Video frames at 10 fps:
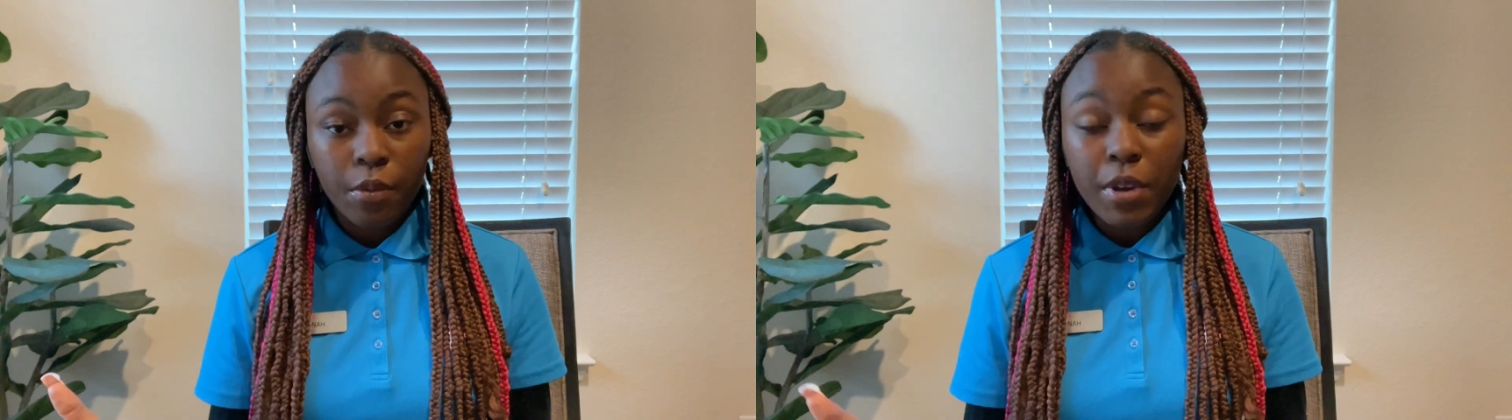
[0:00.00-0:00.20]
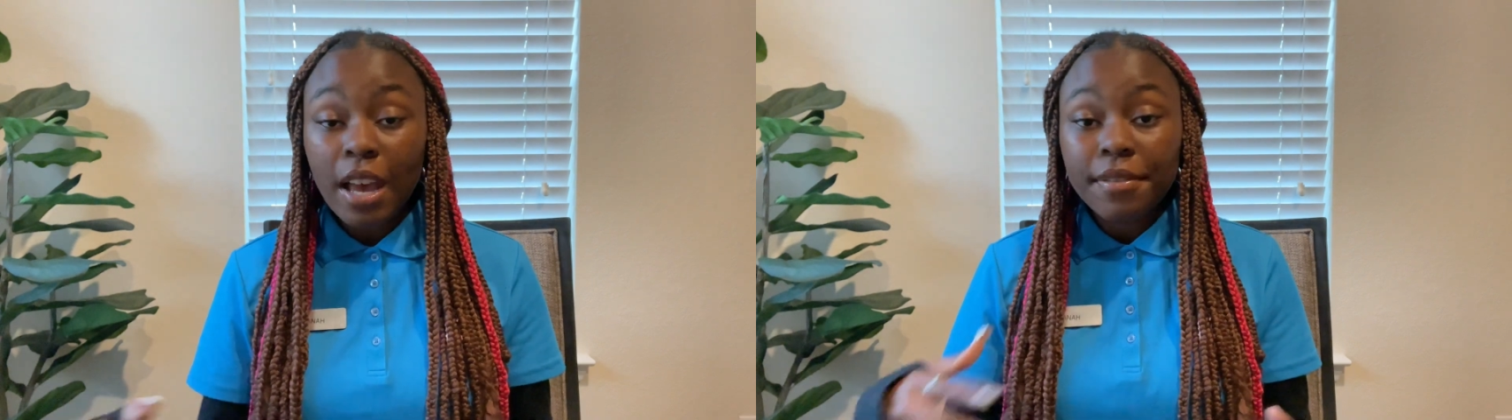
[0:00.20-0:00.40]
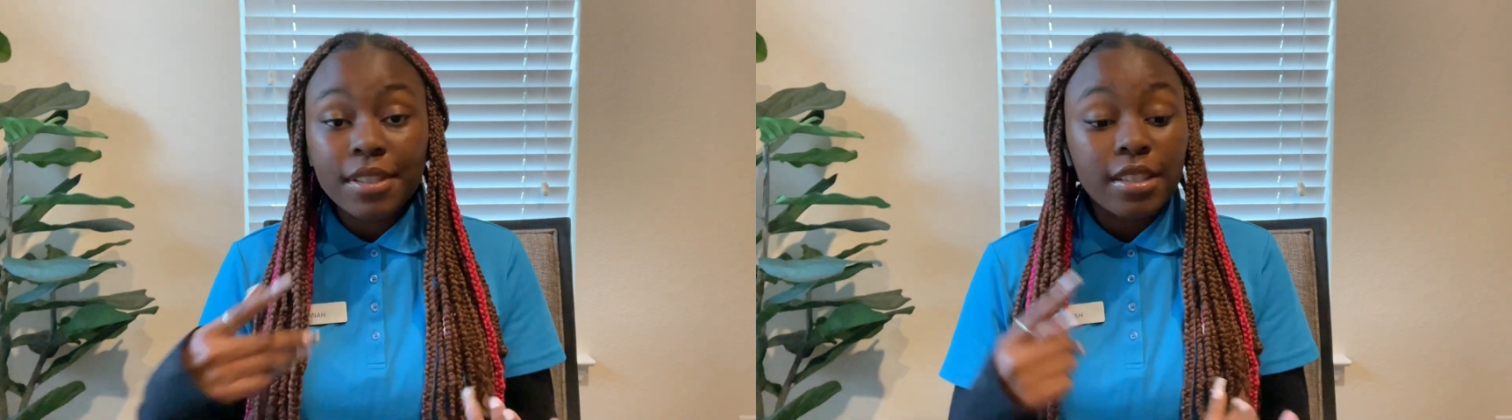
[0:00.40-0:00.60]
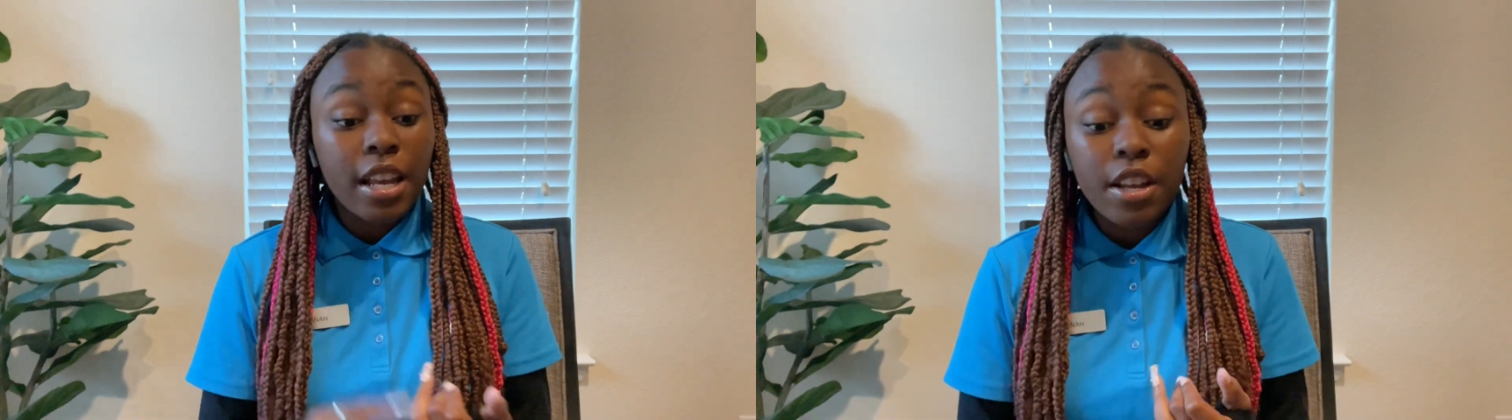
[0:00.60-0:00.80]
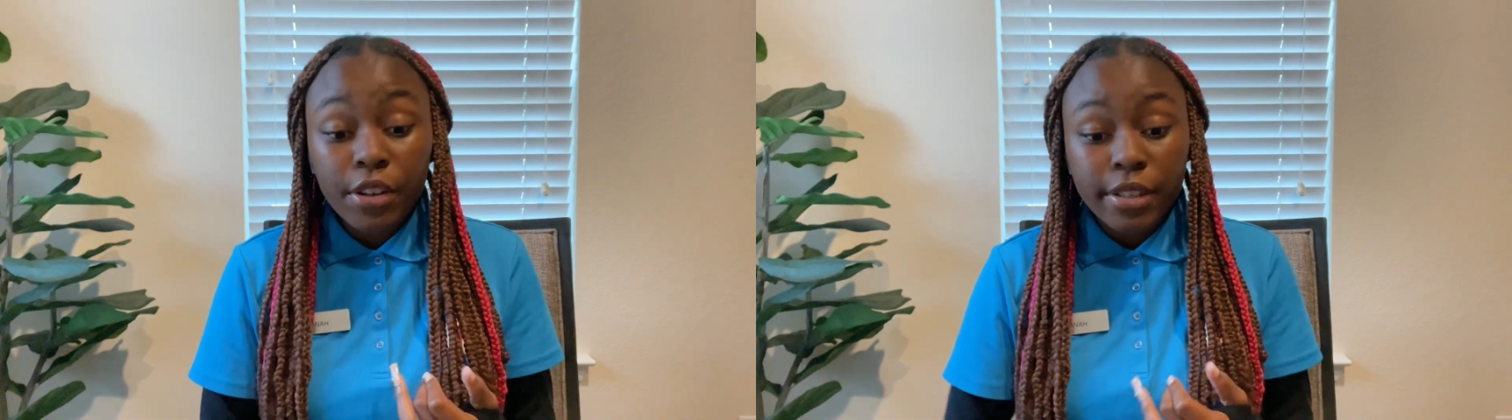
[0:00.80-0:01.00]
We have
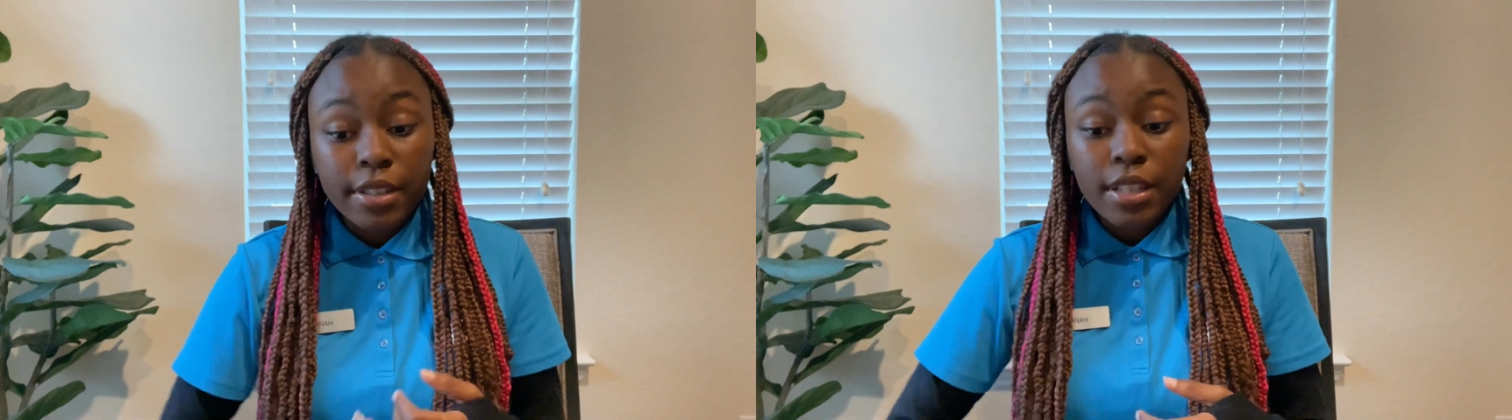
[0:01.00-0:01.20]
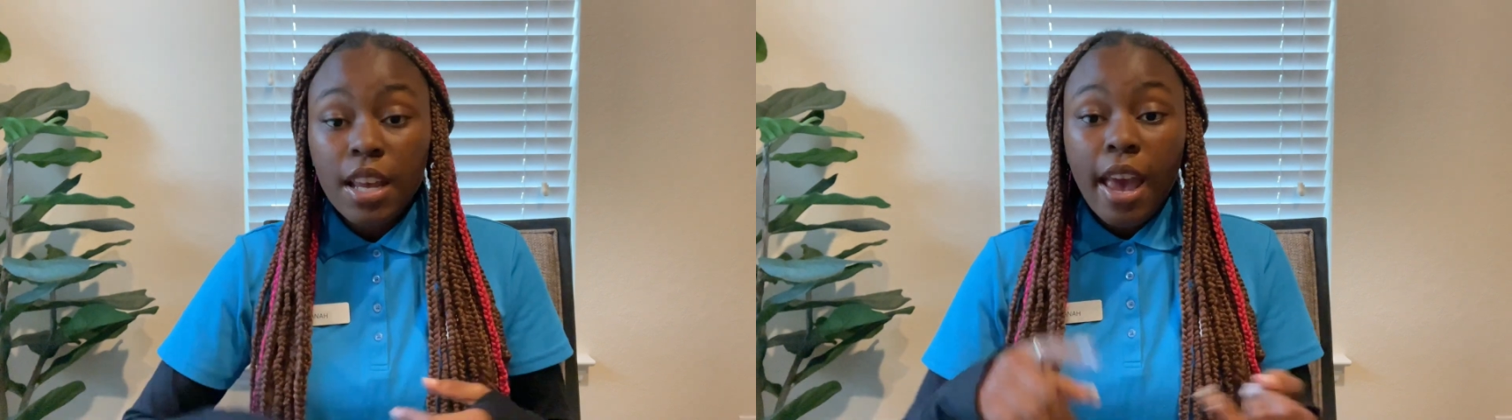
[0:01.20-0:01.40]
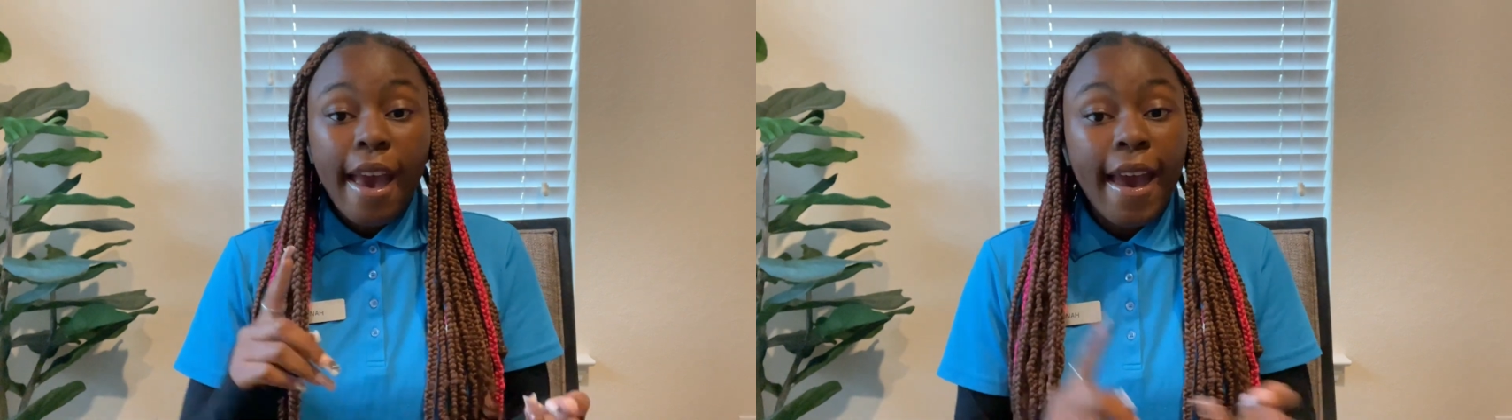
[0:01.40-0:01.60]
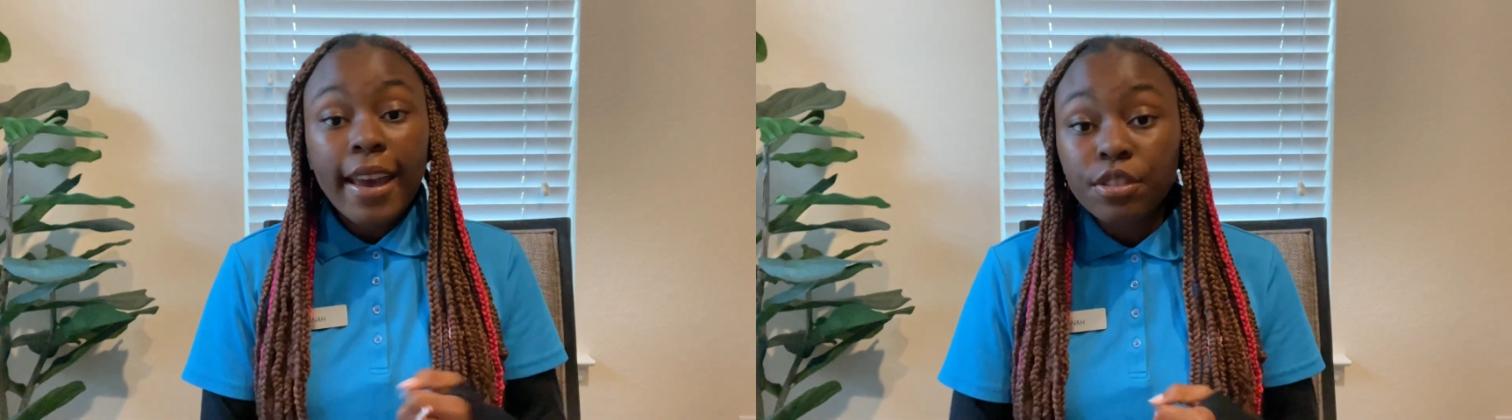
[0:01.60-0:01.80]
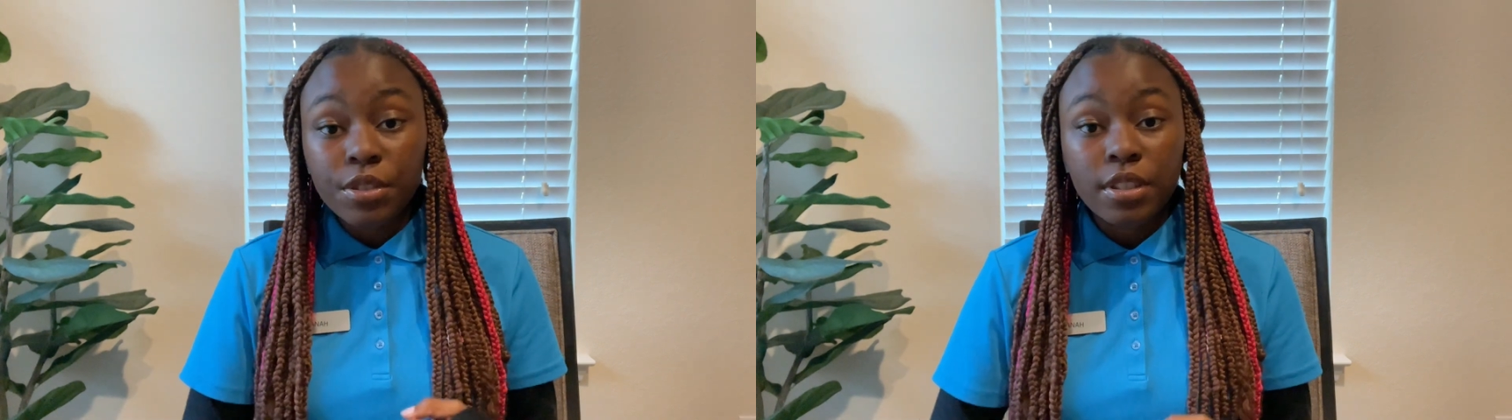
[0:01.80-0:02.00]
singers,
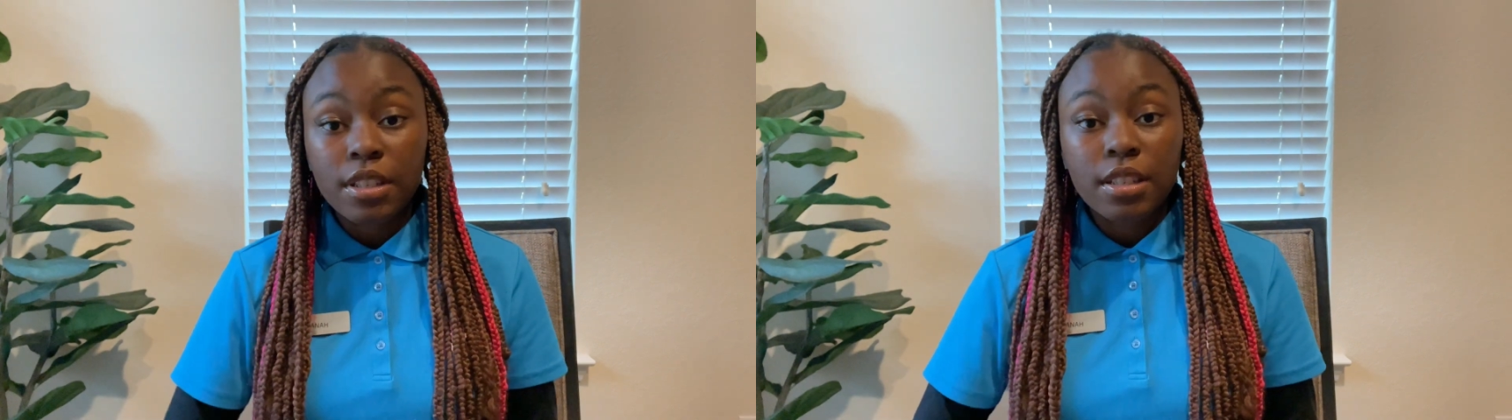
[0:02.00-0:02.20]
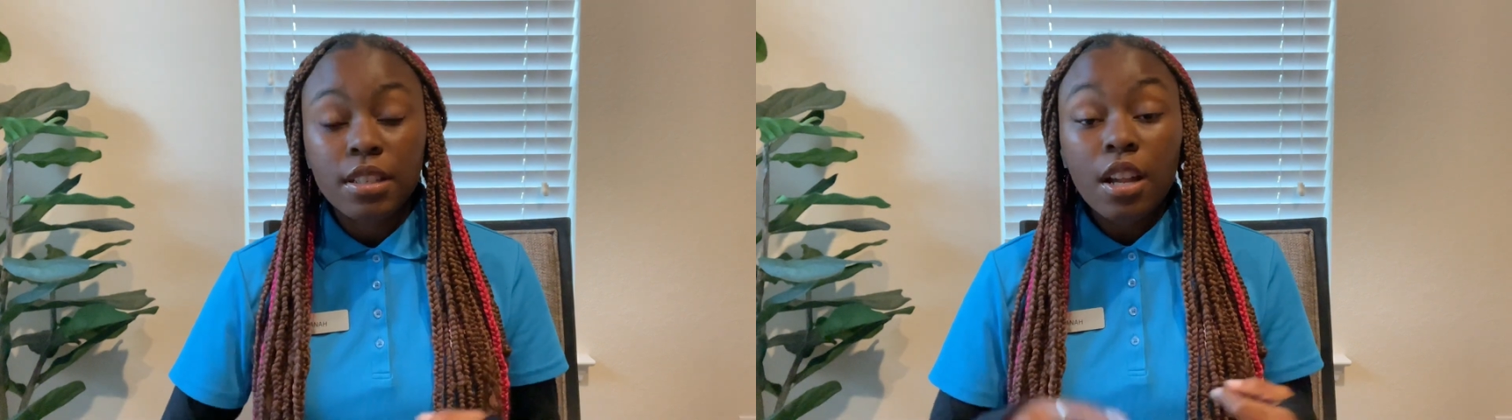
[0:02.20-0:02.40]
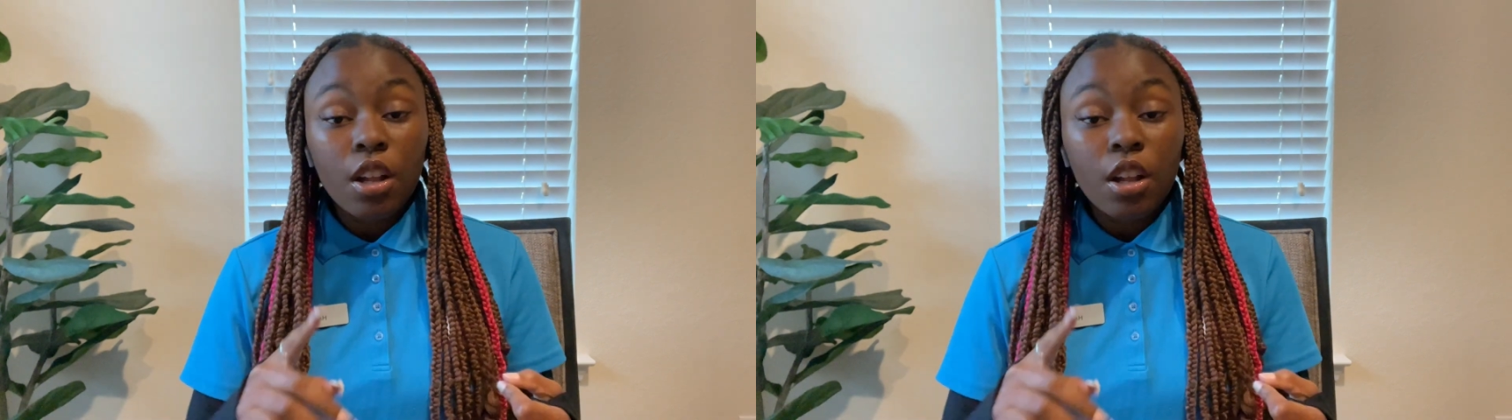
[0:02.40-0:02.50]
actresses,